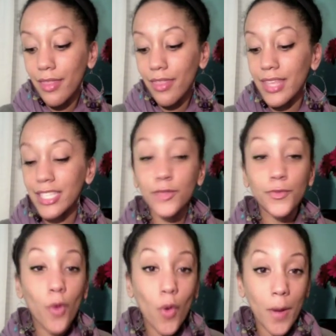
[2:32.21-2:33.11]
these
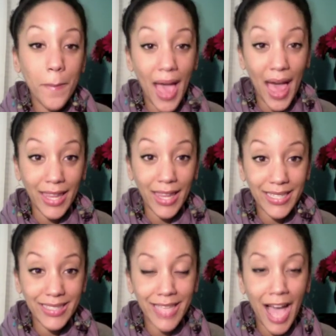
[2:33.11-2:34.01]
four
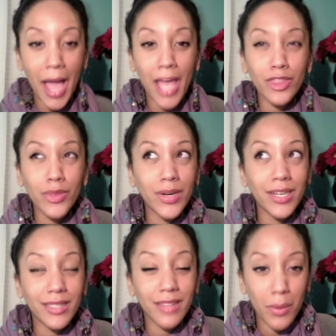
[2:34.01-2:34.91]
palettes, I
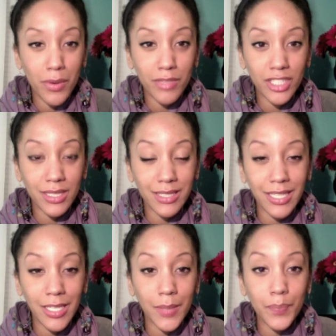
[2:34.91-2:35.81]
thought they were
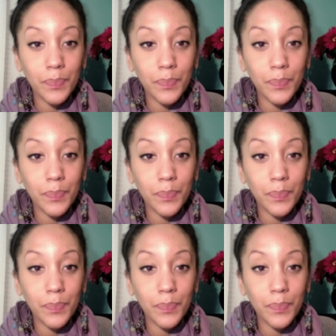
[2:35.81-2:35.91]
originally